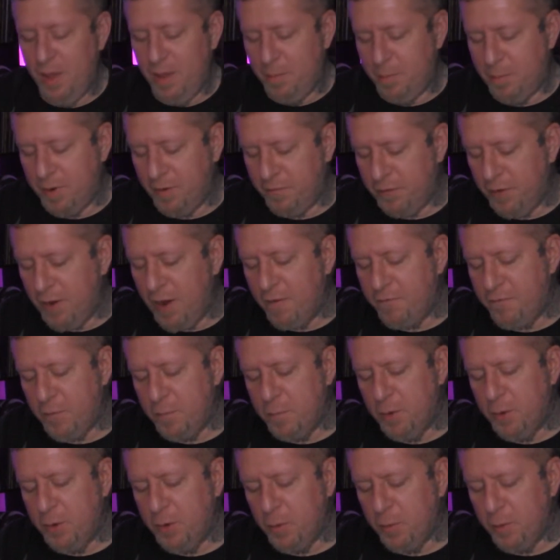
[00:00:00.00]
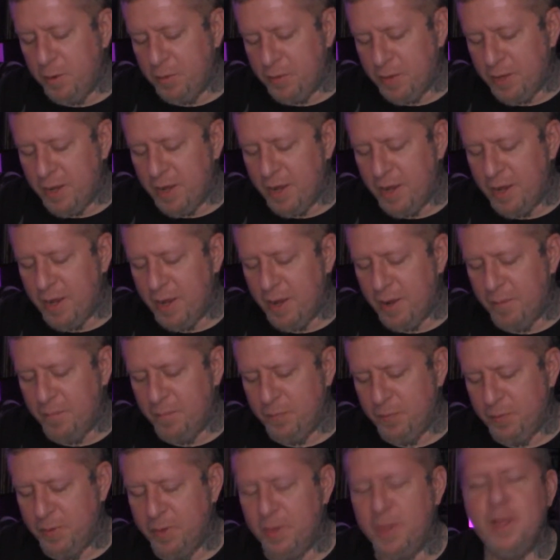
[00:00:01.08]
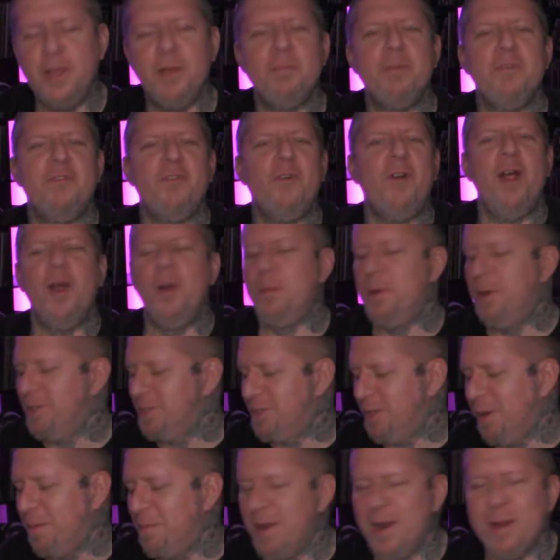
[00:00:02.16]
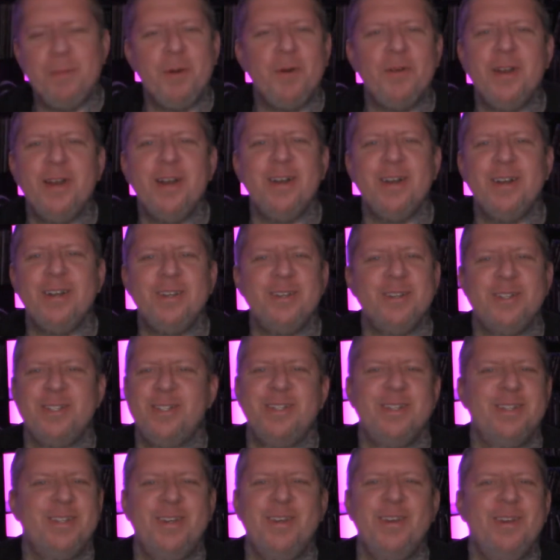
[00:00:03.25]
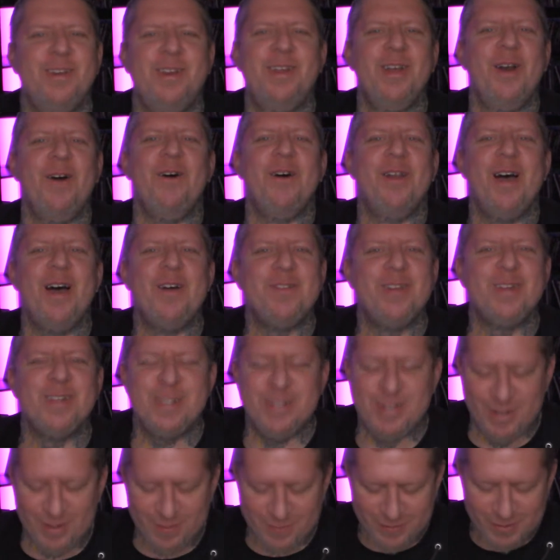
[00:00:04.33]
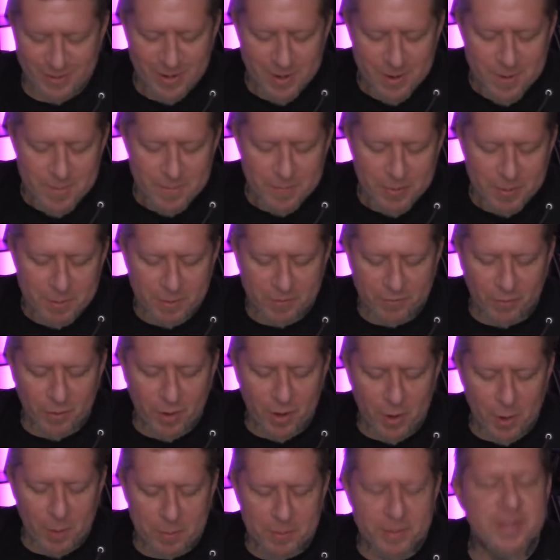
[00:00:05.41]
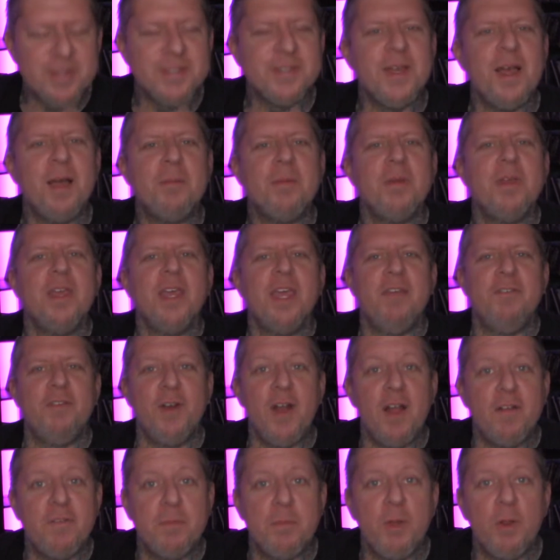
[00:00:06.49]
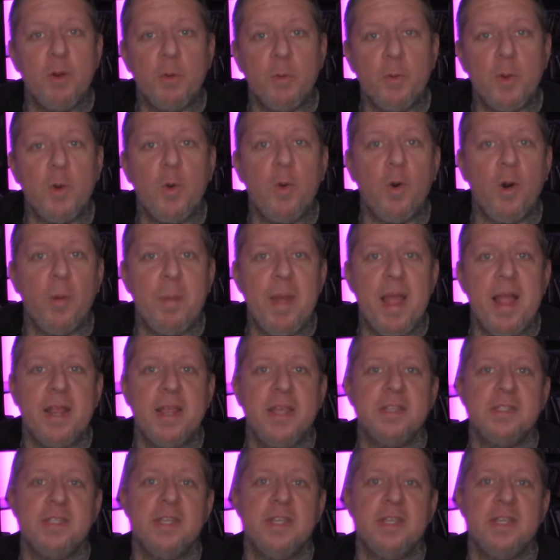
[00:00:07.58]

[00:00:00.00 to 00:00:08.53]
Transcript: But if you're not familiar with, before I open this up, man, I'm over here just going off on stuff. Before I open this up, if you're not familiar with what HORRORPACK is,